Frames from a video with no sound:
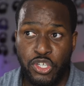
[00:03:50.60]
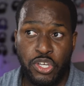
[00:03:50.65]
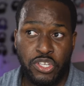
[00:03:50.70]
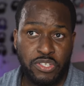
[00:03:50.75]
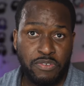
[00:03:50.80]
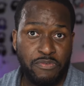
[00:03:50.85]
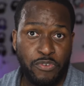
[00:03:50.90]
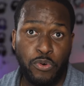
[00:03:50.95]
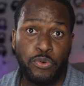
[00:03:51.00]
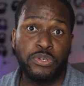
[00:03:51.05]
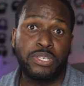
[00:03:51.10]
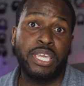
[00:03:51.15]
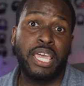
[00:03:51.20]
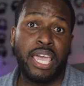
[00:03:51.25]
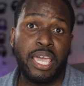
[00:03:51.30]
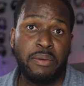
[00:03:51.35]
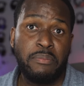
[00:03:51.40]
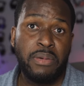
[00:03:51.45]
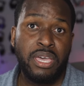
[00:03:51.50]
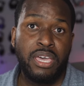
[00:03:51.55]
just, of course,
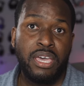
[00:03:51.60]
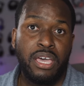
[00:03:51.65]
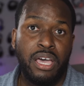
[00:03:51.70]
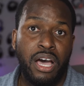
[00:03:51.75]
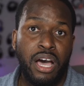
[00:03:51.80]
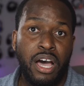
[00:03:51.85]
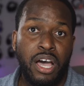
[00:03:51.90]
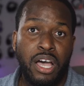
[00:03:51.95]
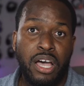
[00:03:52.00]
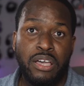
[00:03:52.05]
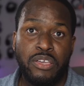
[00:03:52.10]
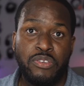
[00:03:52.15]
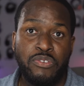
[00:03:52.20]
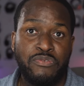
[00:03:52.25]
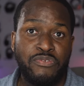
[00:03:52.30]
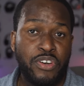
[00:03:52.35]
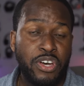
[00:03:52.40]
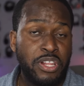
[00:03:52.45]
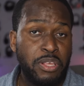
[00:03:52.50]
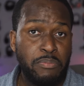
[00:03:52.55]
game. Uh,
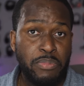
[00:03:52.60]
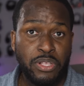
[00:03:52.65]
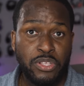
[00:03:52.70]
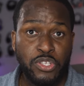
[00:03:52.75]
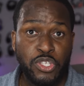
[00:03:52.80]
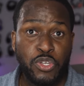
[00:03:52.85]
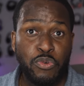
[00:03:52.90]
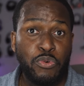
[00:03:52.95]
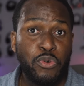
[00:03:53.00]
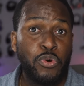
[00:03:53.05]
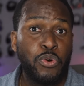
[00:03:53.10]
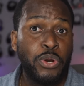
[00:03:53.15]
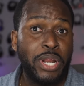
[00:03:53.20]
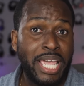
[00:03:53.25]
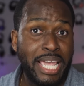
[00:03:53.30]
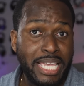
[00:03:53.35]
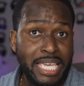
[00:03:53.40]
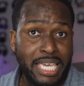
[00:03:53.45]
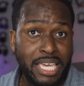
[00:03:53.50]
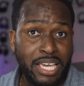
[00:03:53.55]
you've got the ability to record eight